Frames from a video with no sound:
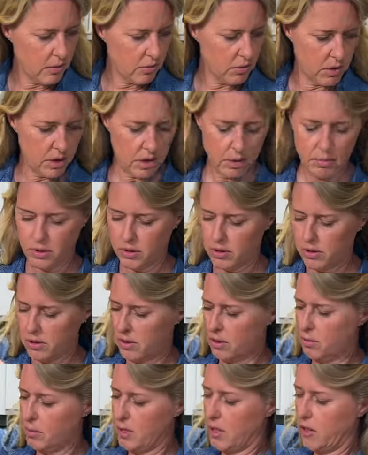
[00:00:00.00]
We're going to put a
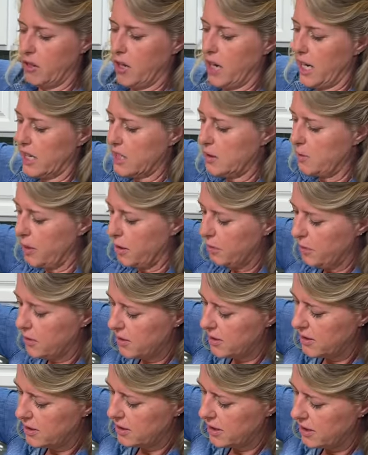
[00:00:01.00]
little bit of cracked pepper
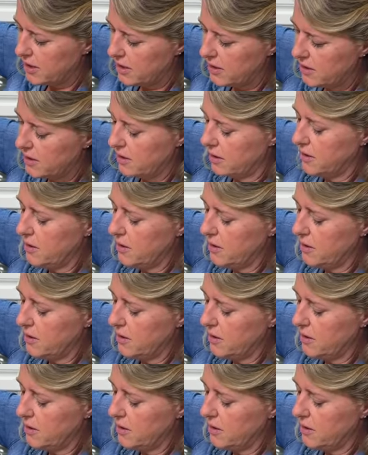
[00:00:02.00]
in there.